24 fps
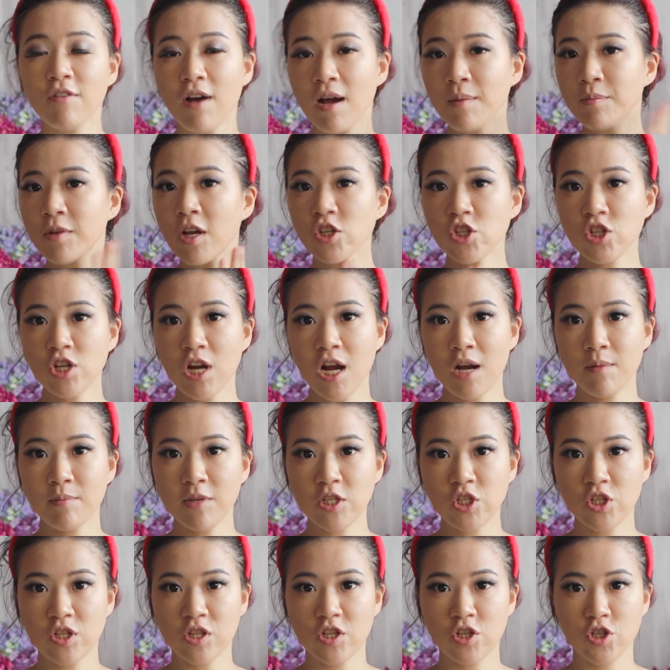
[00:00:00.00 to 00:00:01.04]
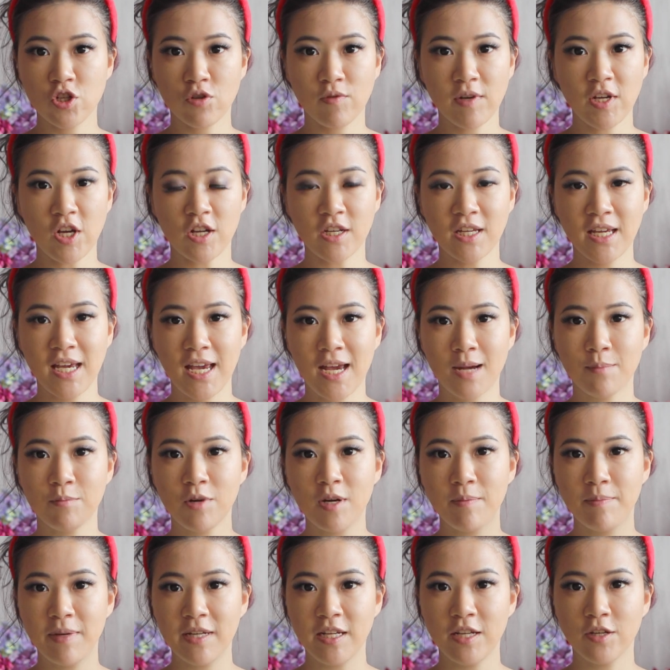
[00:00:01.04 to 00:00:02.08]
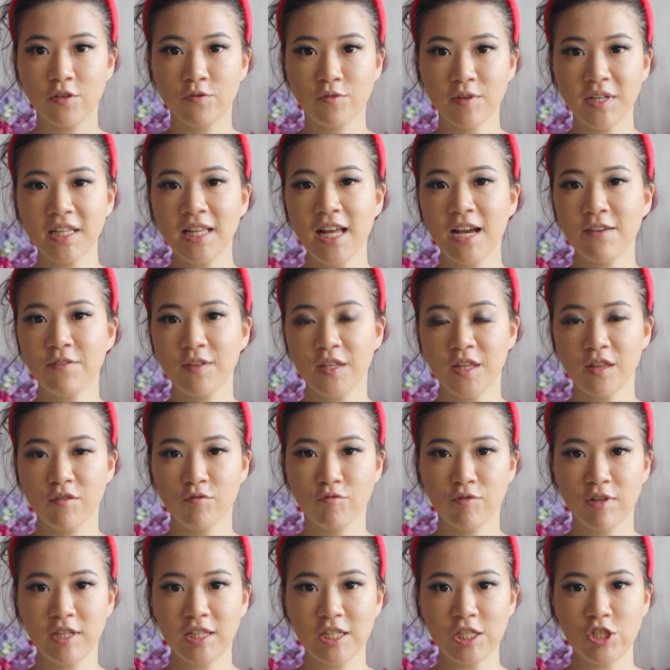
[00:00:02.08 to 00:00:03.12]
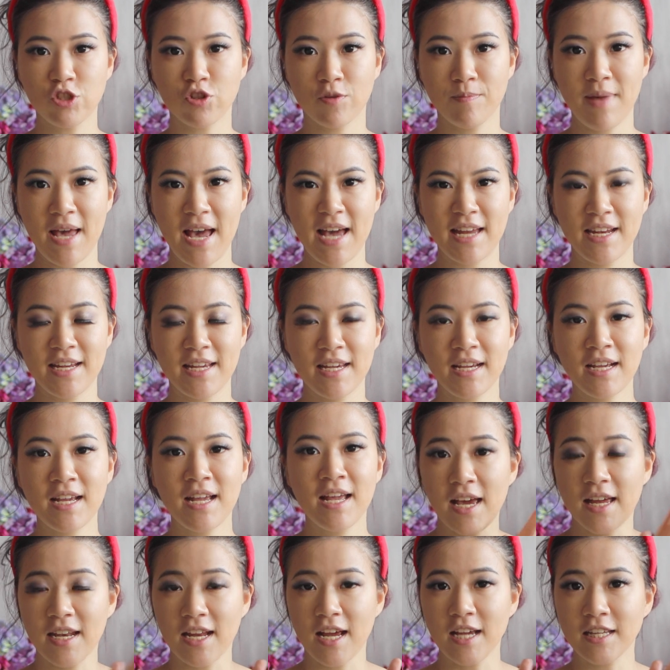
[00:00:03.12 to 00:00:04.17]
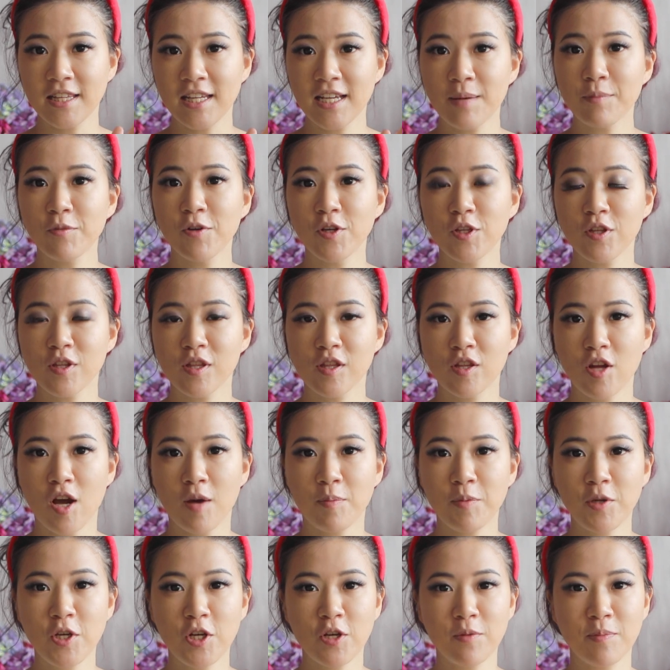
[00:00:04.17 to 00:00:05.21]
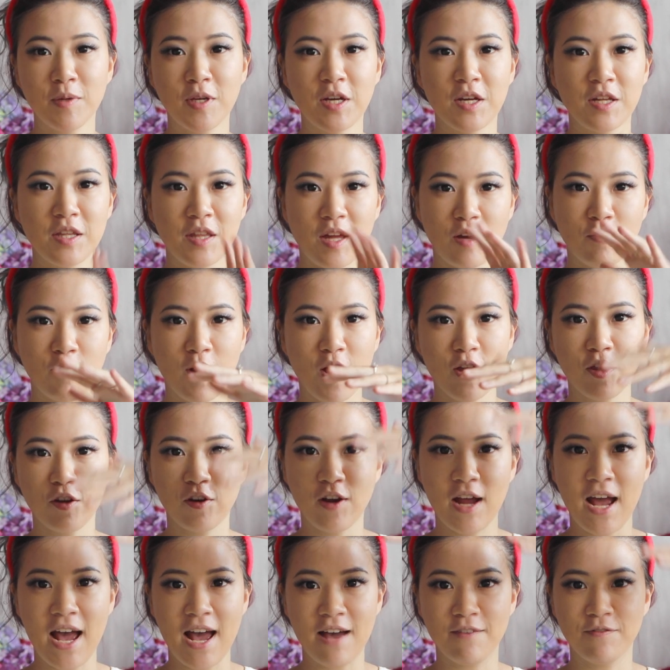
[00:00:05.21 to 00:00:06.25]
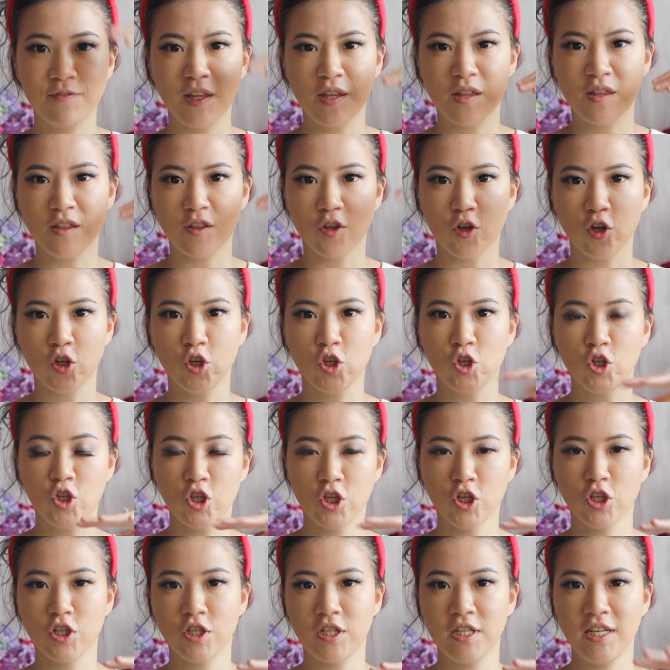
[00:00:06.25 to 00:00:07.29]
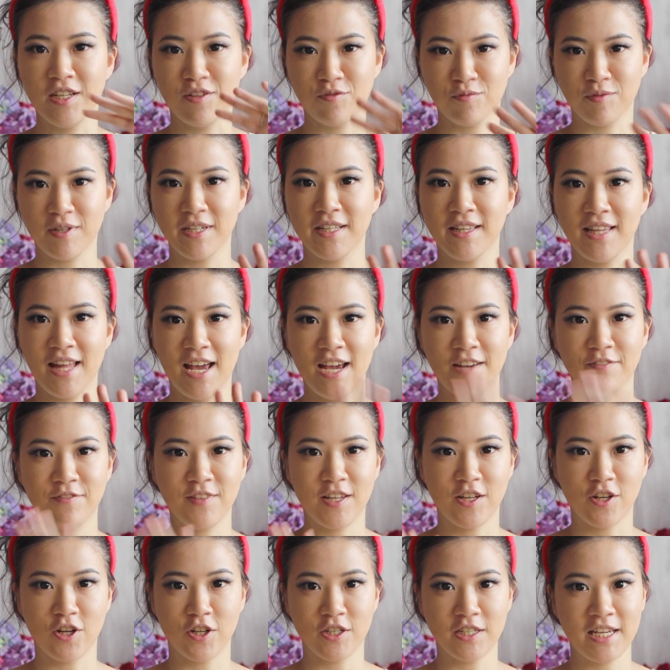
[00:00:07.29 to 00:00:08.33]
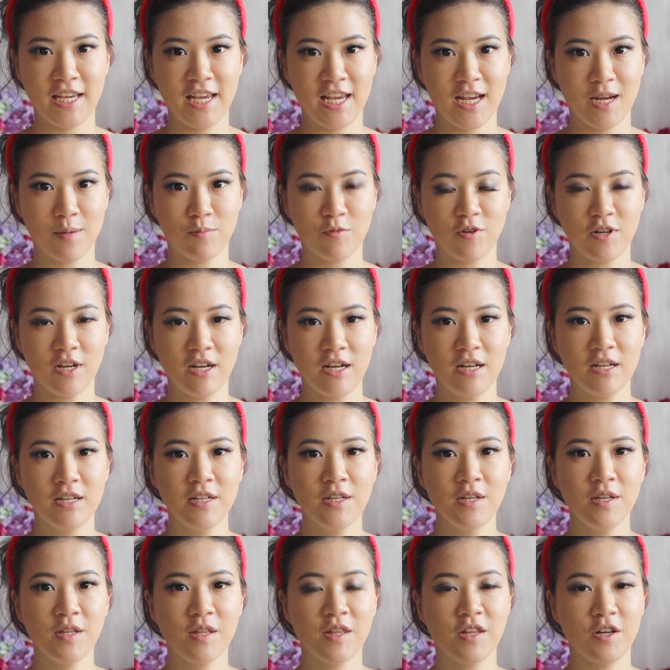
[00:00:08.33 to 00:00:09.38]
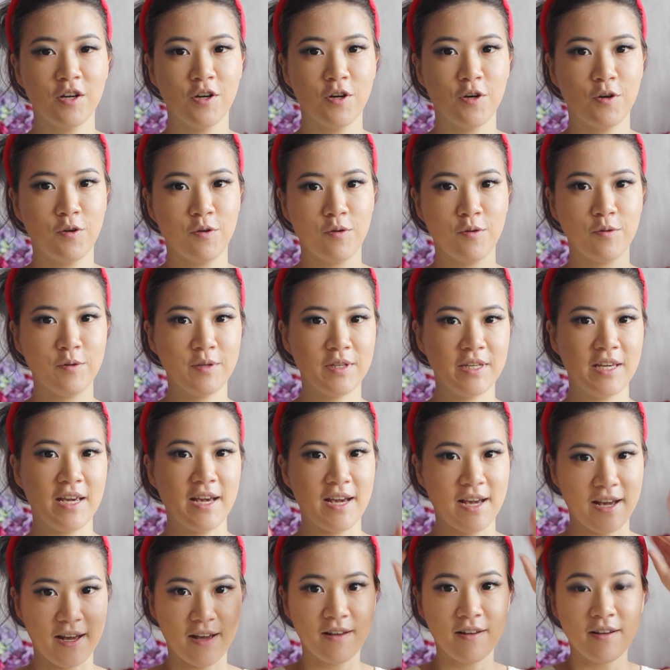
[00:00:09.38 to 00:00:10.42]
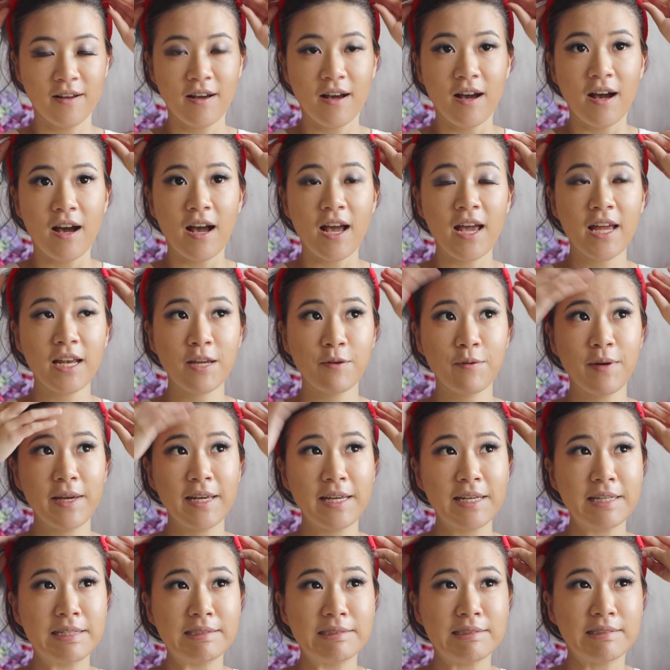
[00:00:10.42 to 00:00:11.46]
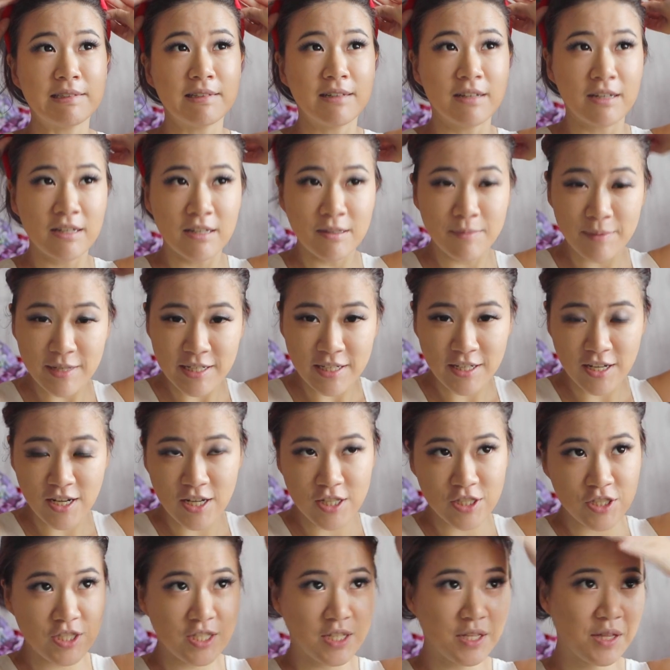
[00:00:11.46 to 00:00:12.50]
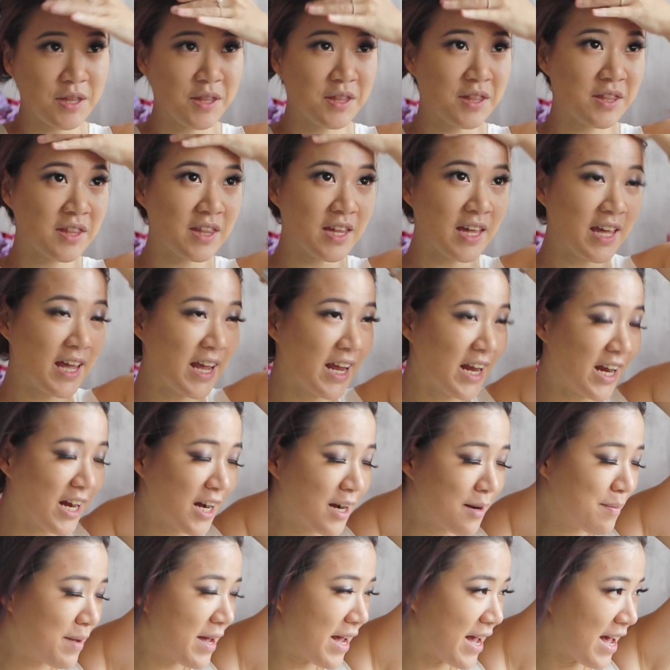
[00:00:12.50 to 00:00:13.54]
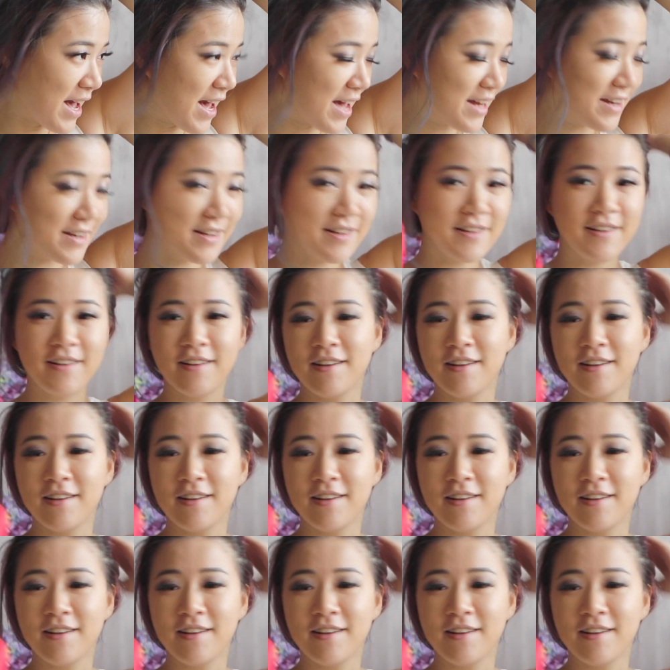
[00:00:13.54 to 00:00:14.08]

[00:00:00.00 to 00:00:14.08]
I'm not sure how much it's showing on camera, but in real life it's really dramatic. And I think I'm going to stop here because I rather have this look good in real life than on camera. So yeah. Anyway, oh my gosh, this hairband.